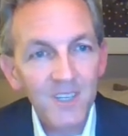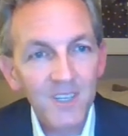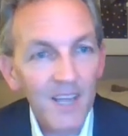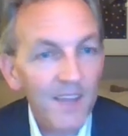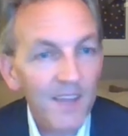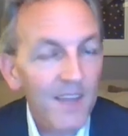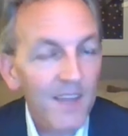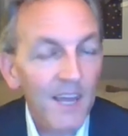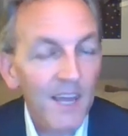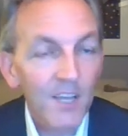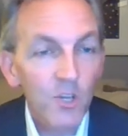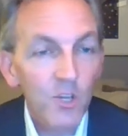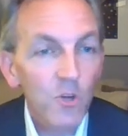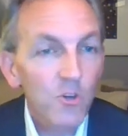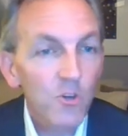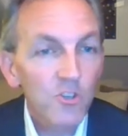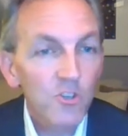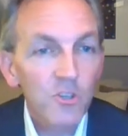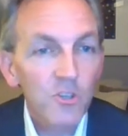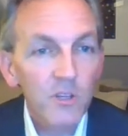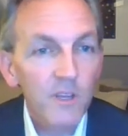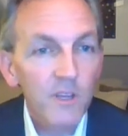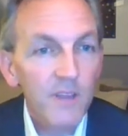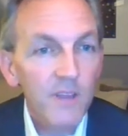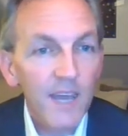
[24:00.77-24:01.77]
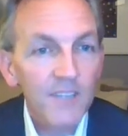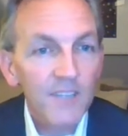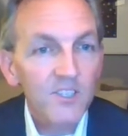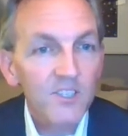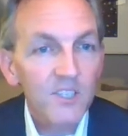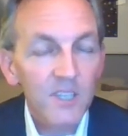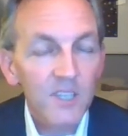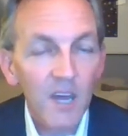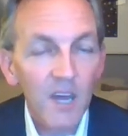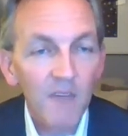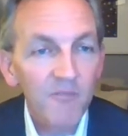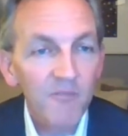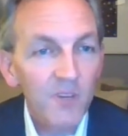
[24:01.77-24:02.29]
and then usually that's
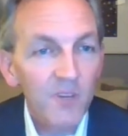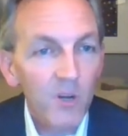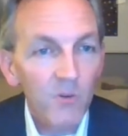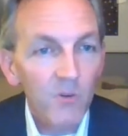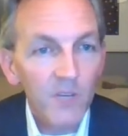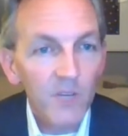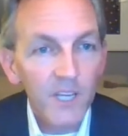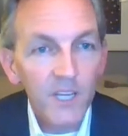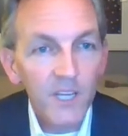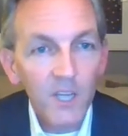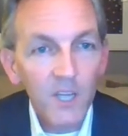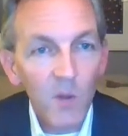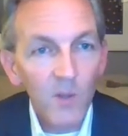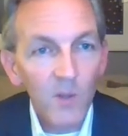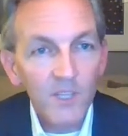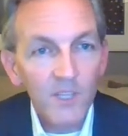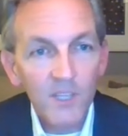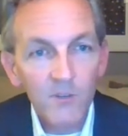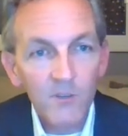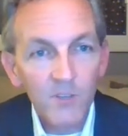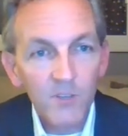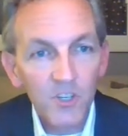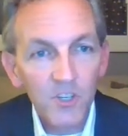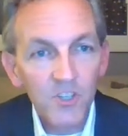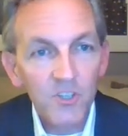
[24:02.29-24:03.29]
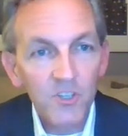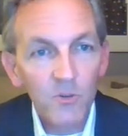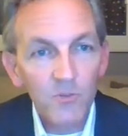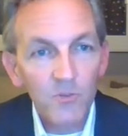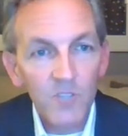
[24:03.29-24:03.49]
enough. You don't need to go into additional